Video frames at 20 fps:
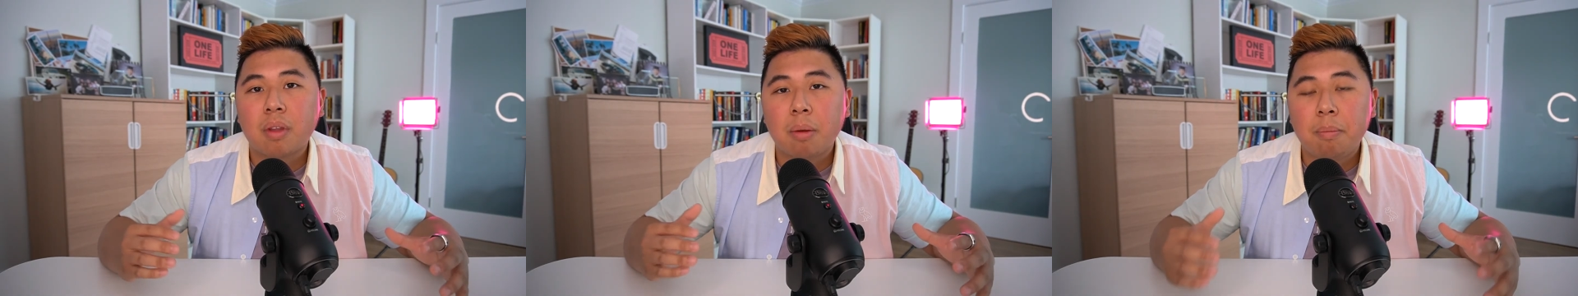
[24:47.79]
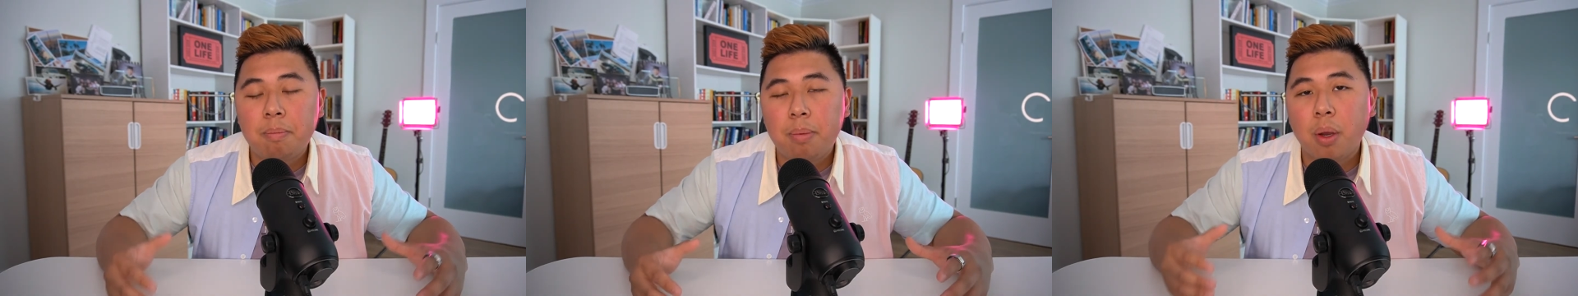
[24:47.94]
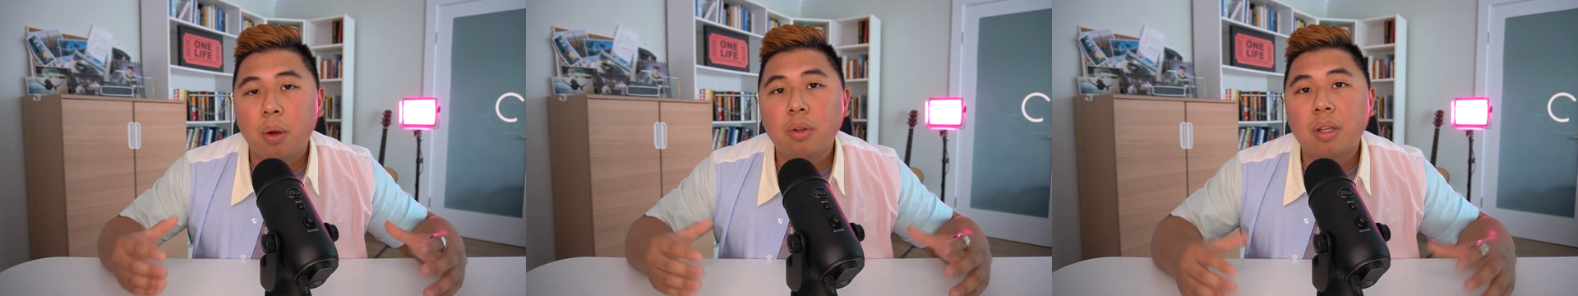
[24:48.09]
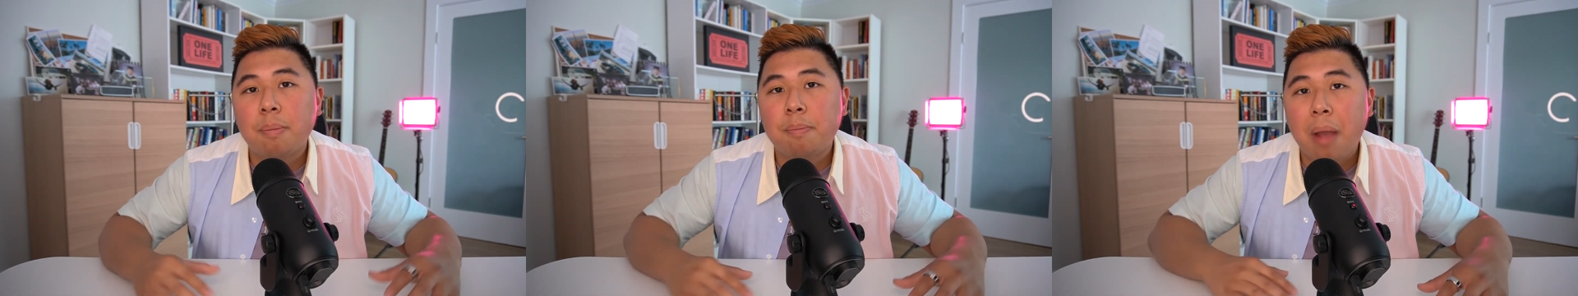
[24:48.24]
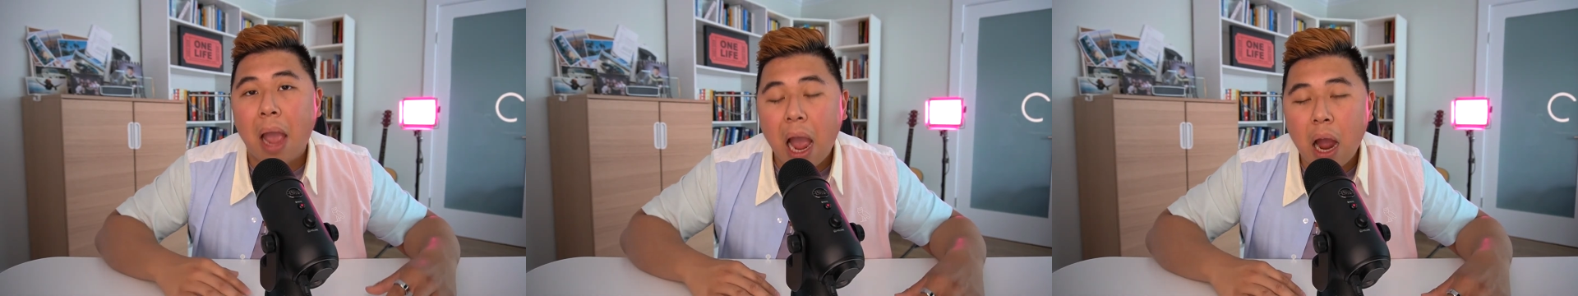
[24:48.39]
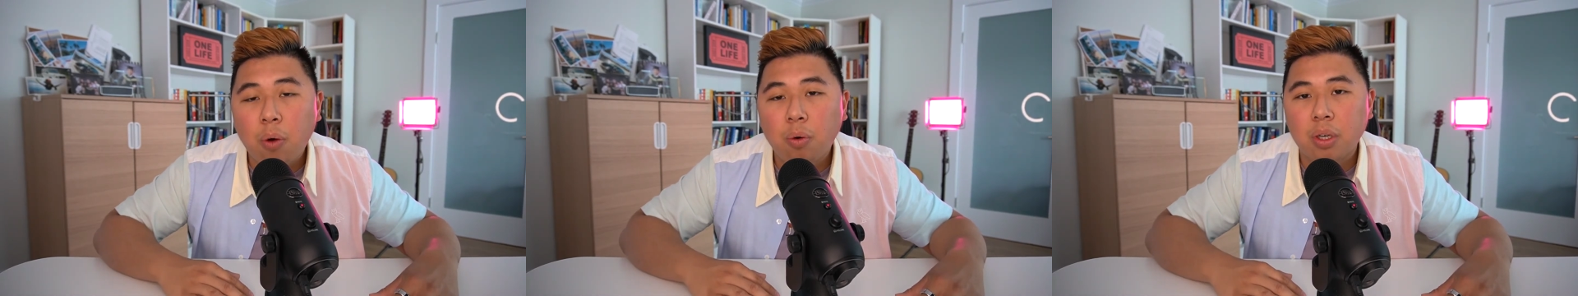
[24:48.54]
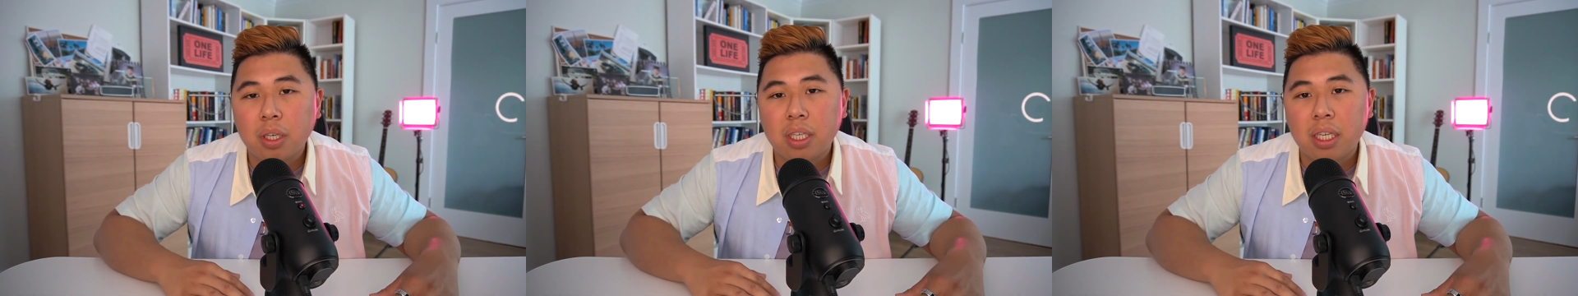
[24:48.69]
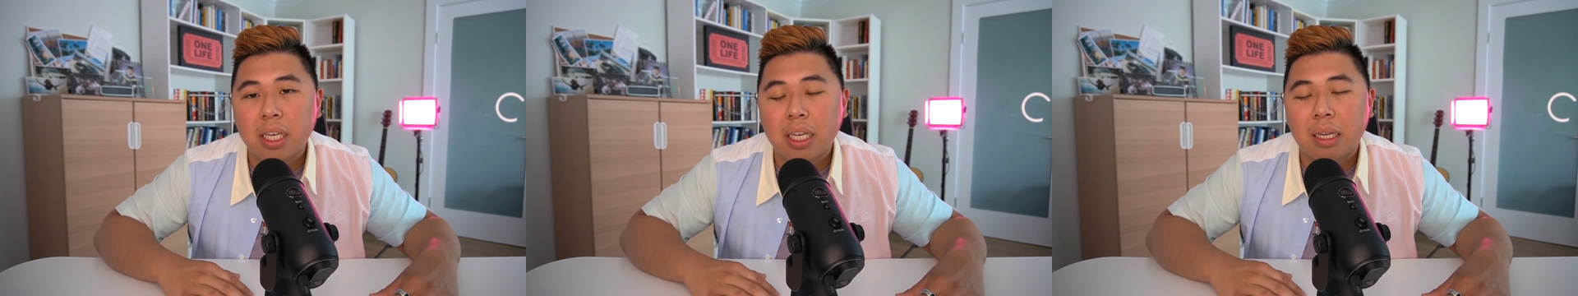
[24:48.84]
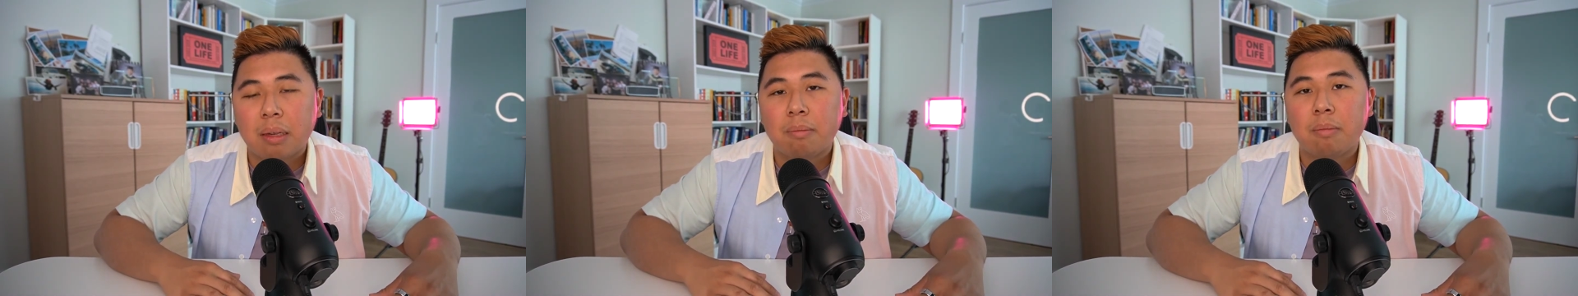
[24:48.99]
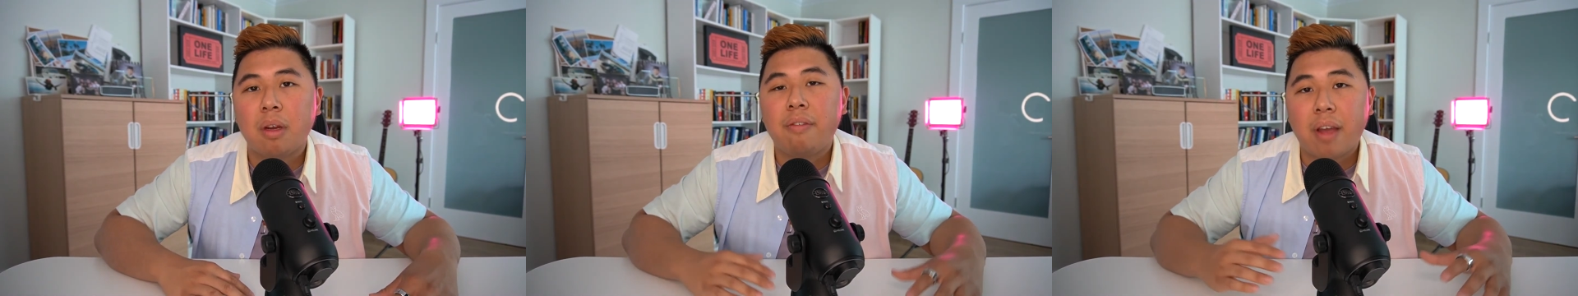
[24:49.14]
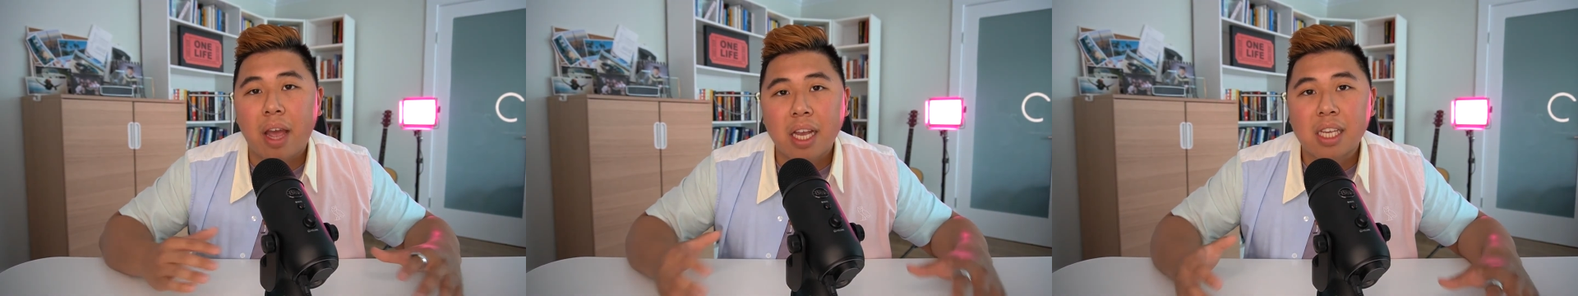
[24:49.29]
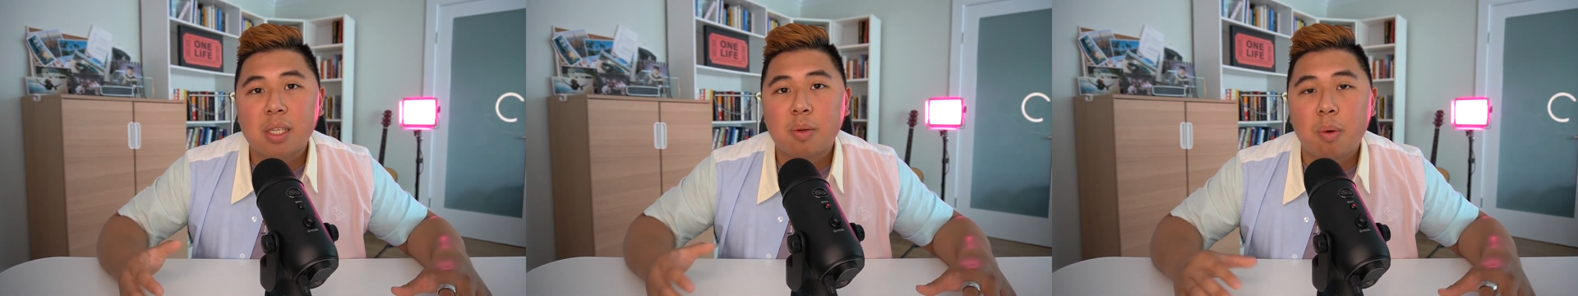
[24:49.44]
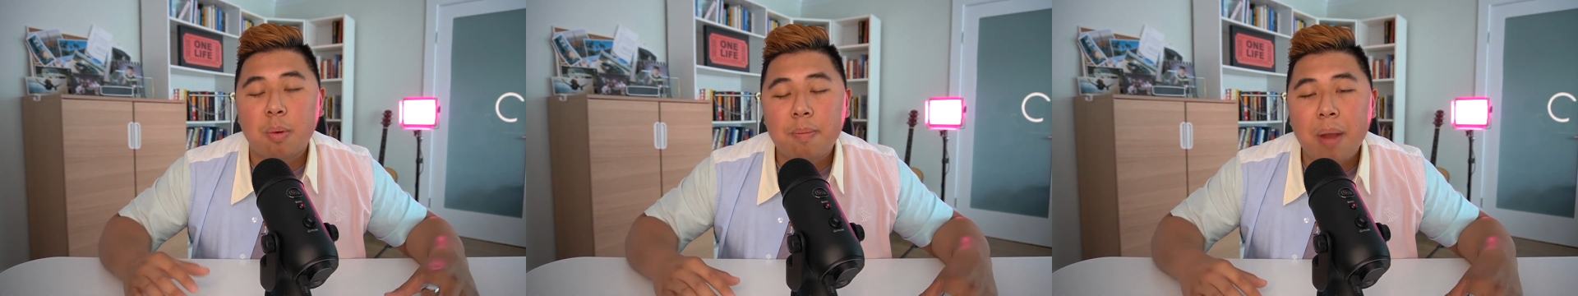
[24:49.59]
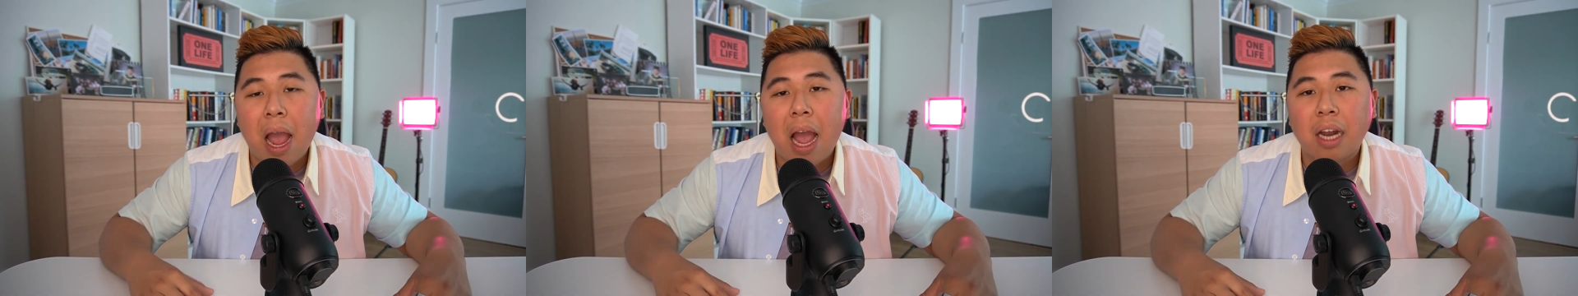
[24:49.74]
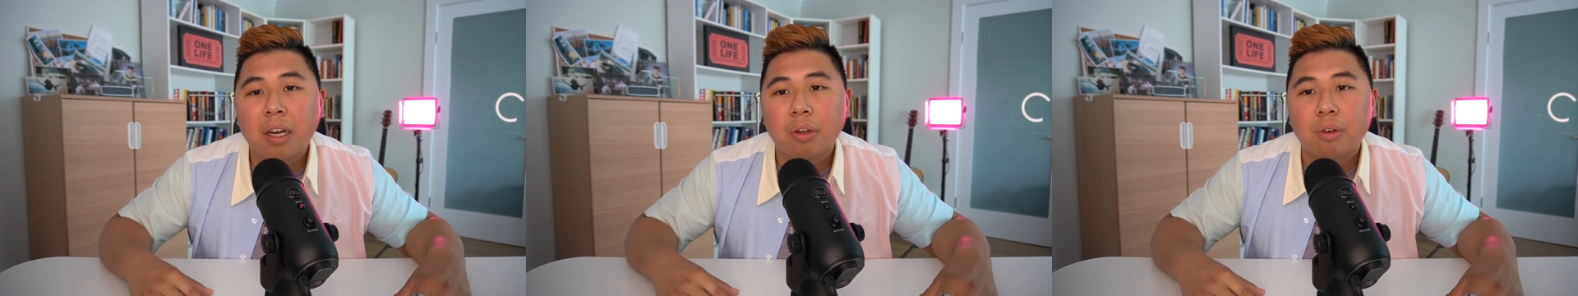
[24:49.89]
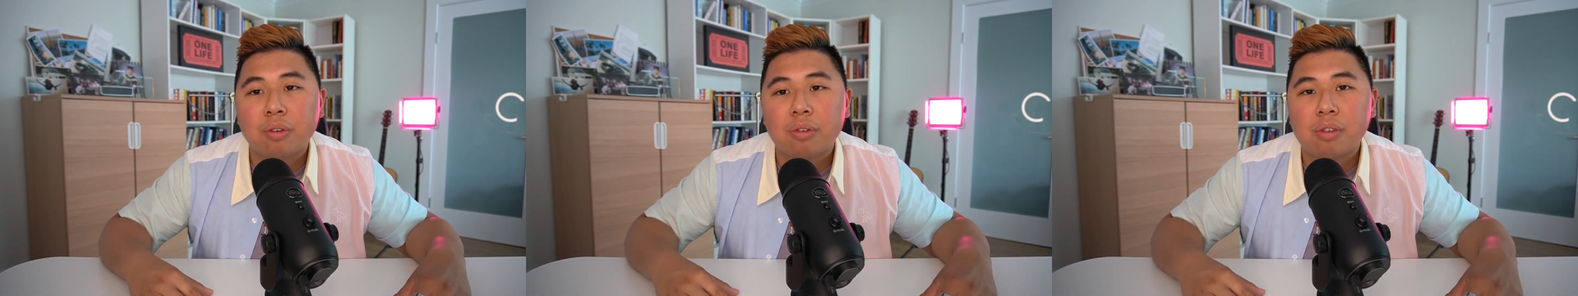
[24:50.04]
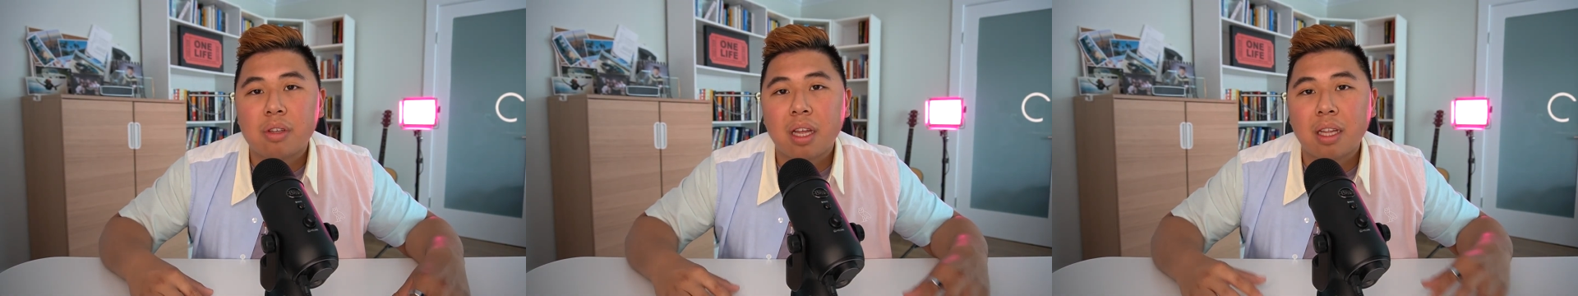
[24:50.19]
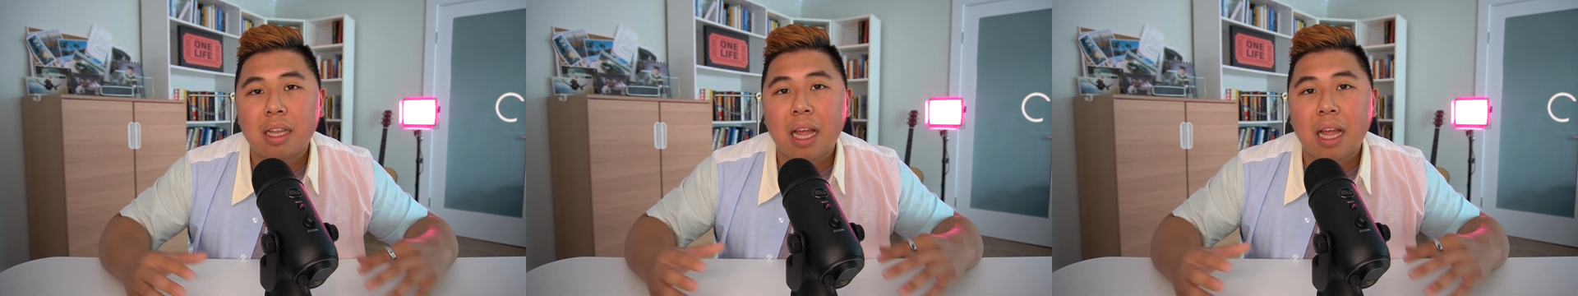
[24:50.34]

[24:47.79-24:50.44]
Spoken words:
build a power team of expert panels